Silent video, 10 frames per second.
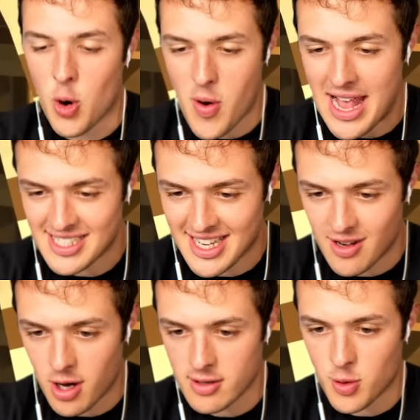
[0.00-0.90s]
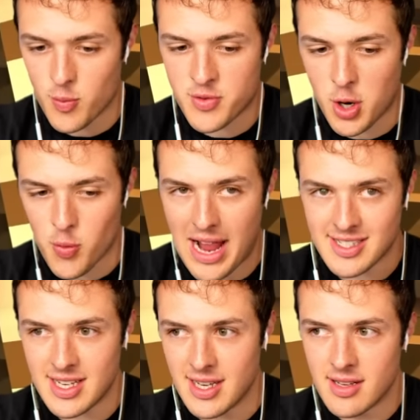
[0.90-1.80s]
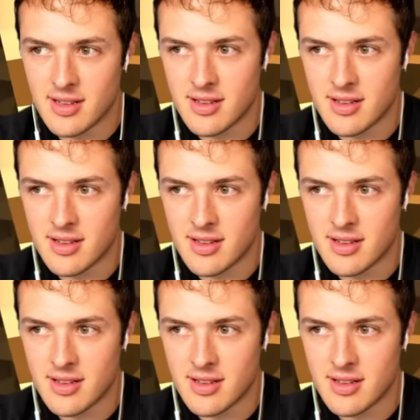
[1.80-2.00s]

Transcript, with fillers: to, Res er, to Rexy.